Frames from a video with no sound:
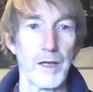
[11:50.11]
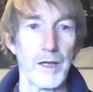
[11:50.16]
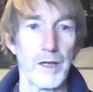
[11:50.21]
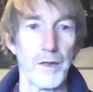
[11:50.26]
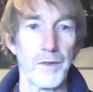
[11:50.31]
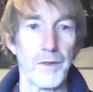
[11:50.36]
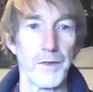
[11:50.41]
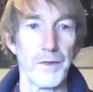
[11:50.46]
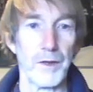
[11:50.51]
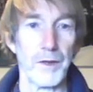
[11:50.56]

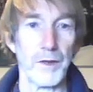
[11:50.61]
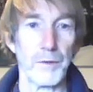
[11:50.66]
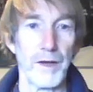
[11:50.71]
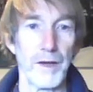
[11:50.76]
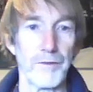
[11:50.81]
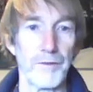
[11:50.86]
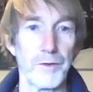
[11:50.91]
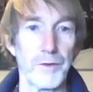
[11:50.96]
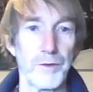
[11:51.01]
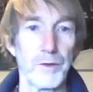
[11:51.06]
So we have
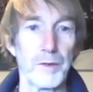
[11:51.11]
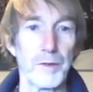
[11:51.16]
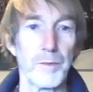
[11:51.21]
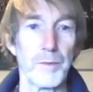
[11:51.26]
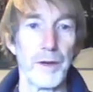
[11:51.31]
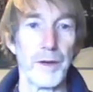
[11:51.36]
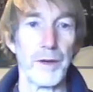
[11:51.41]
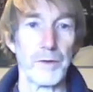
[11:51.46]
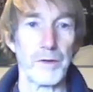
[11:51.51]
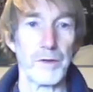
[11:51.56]
two
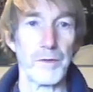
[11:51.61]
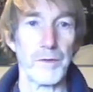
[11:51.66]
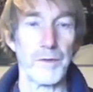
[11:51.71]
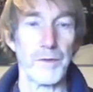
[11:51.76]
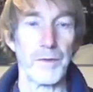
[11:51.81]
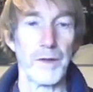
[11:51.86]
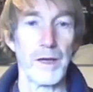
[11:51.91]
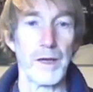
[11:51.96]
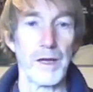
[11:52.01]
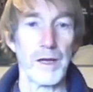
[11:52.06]
components,
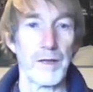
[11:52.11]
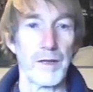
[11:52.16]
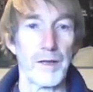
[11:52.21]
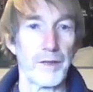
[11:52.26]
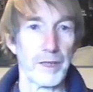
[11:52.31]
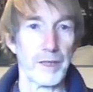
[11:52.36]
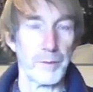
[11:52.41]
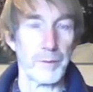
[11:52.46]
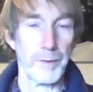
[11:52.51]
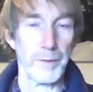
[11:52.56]
the
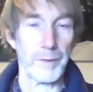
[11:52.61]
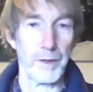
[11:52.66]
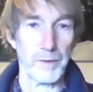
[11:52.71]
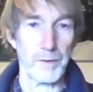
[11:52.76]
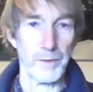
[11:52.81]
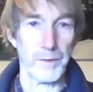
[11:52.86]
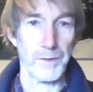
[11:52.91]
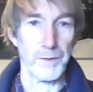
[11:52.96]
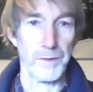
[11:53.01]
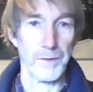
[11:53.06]

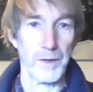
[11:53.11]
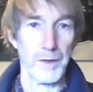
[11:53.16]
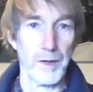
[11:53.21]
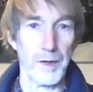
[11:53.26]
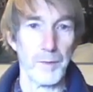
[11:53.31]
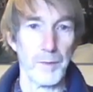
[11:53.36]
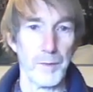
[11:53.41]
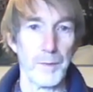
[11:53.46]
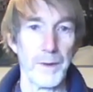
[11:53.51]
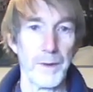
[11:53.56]
components
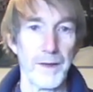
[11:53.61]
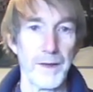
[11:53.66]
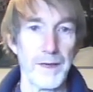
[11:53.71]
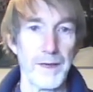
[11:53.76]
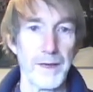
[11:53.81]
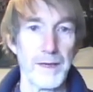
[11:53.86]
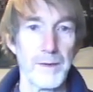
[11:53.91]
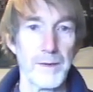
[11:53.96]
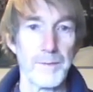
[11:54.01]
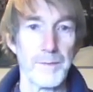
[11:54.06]

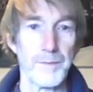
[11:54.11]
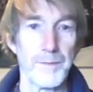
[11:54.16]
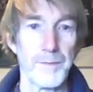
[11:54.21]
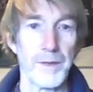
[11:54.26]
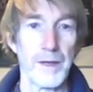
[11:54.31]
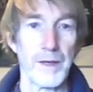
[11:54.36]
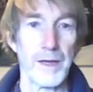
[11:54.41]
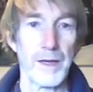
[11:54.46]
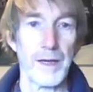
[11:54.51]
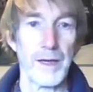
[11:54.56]
P
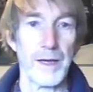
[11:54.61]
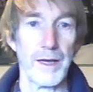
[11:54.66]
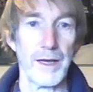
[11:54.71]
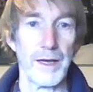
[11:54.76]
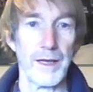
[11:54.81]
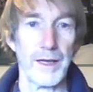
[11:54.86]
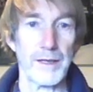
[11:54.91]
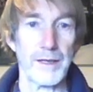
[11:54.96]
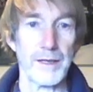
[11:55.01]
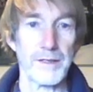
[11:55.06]

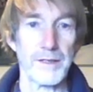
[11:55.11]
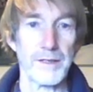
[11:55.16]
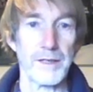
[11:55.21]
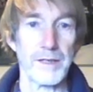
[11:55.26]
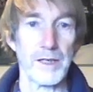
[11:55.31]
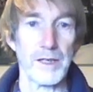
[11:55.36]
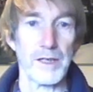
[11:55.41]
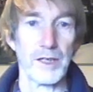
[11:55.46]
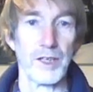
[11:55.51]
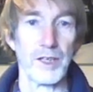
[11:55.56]
and
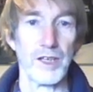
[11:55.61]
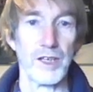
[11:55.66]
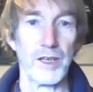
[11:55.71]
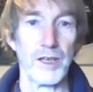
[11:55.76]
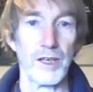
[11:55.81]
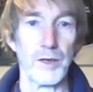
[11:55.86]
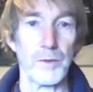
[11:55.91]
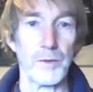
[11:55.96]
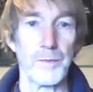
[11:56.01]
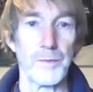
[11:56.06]
Q.